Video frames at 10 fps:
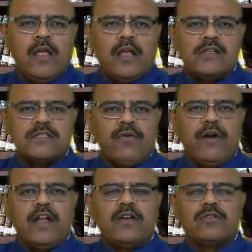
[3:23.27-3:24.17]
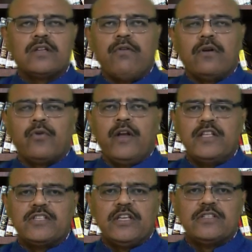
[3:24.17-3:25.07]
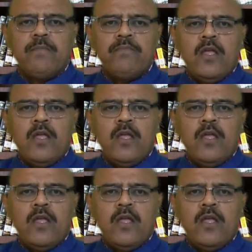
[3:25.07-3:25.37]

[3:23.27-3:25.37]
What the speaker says: In 1726,